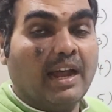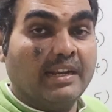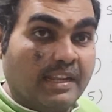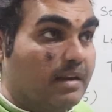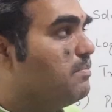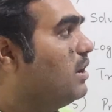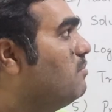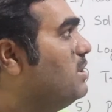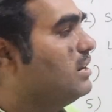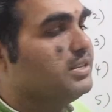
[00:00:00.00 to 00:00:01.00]
and that
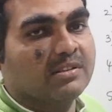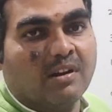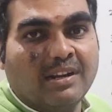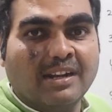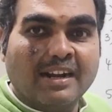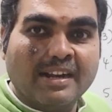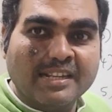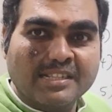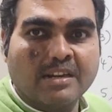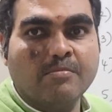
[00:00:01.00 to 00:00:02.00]
parameter is called
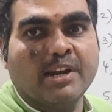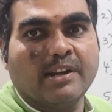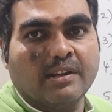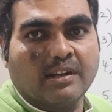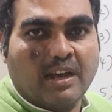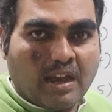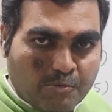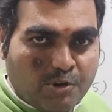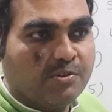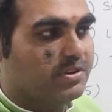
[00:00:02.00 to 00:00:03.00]
discriminant. I
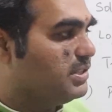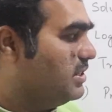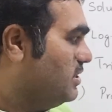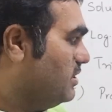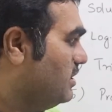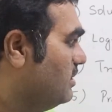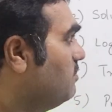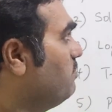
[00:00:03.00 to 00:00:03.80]
am going to discuss it.